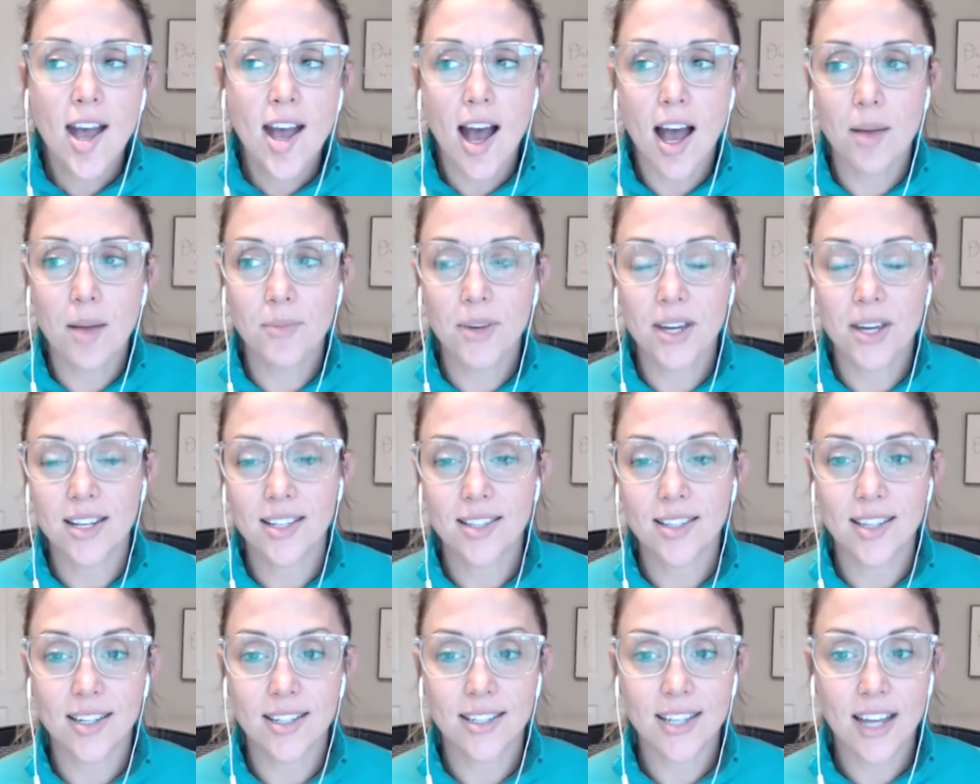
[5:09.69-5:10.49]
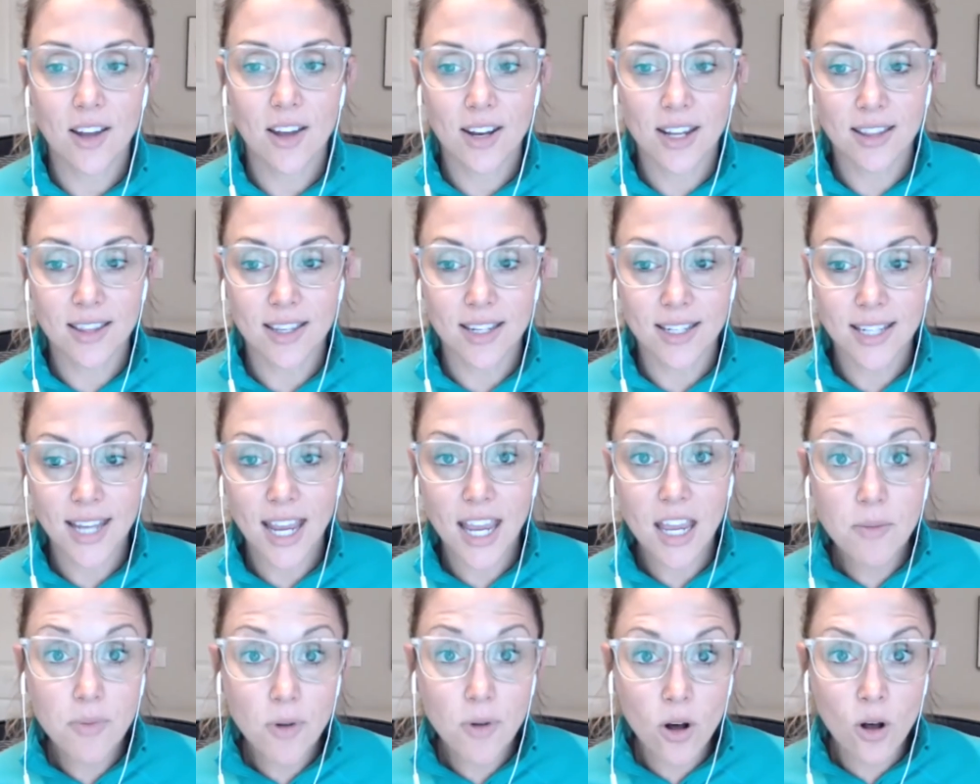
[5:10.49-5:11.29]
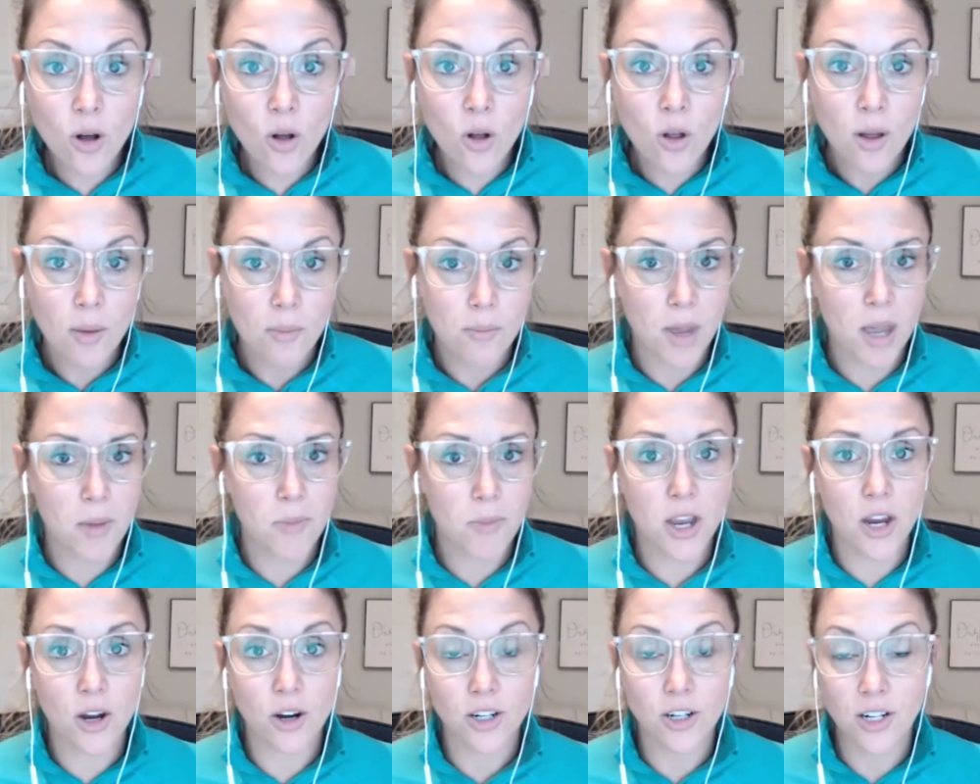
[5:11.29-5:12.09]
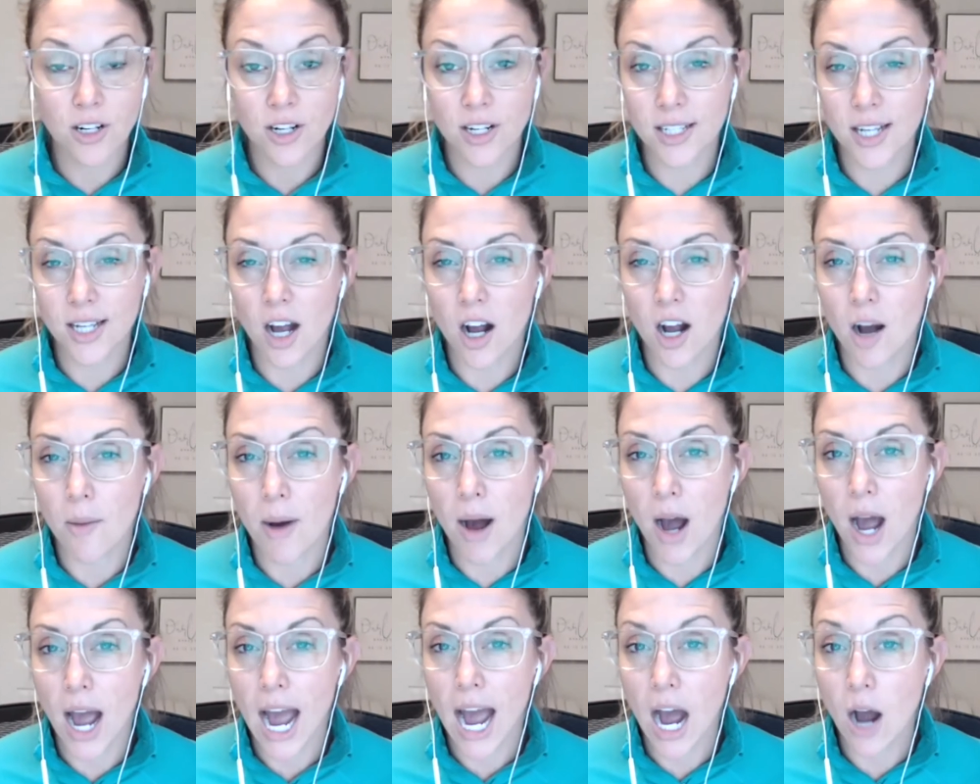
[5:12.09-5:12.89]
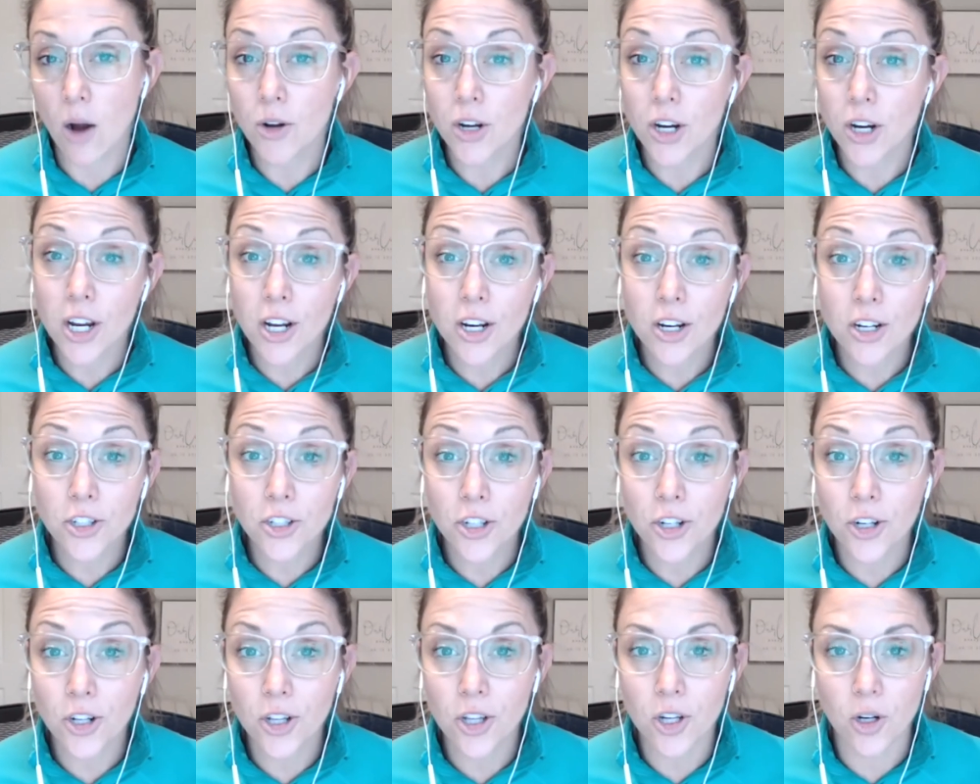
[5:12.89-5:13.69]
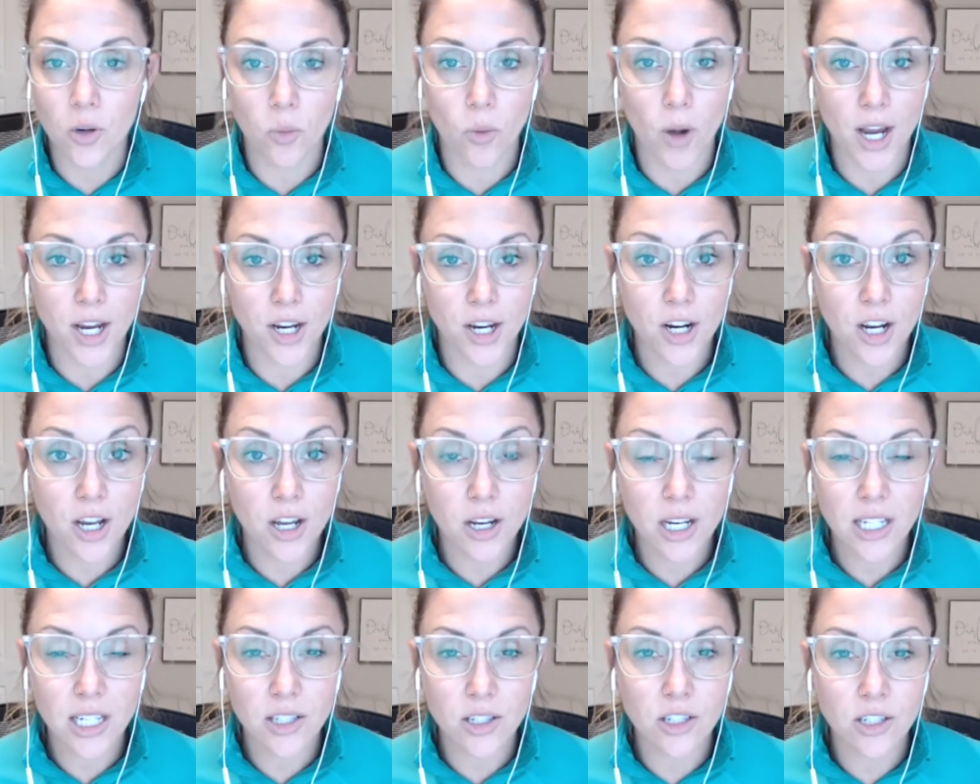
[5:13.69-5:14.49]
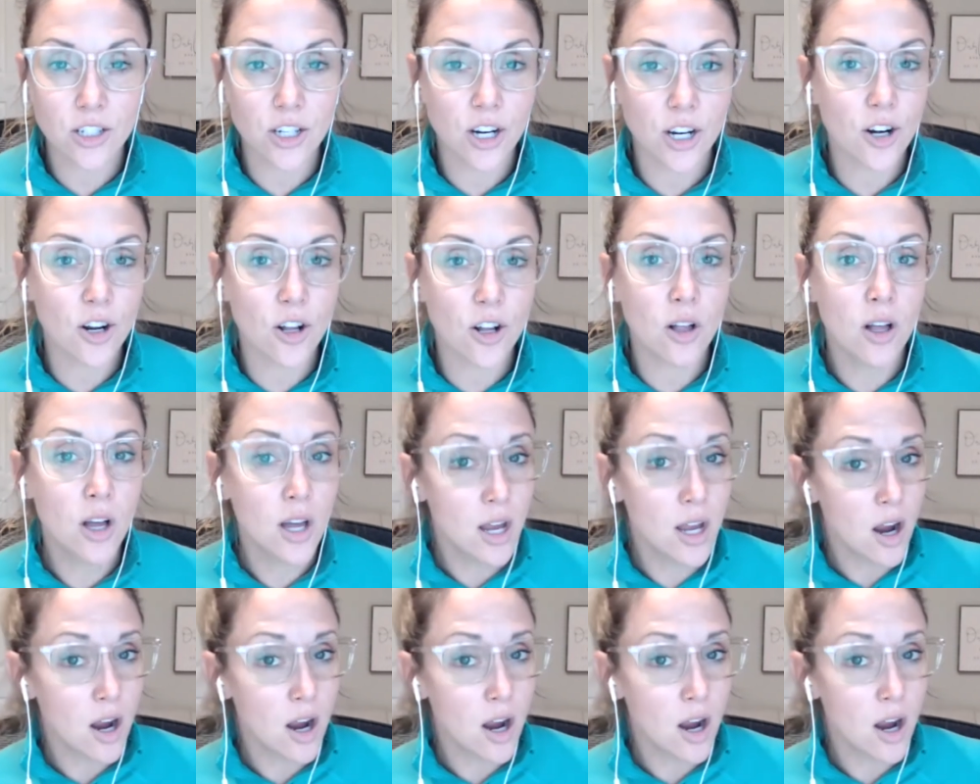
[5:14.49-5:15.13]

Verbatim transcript: I'm going to sit down at the table. Maybe you're going to talk about how you're going to journal or what you're going to journal.